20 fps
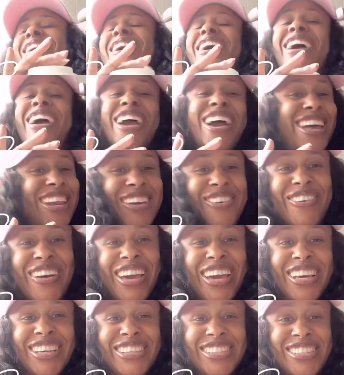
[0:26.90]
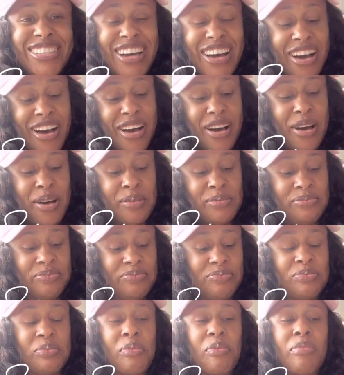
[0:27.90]
Anyways,
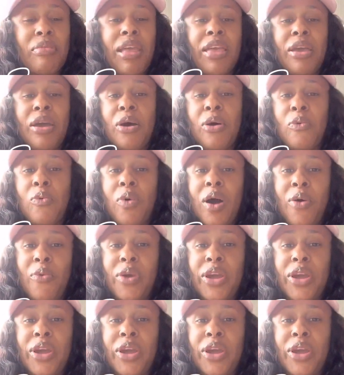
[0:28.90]
what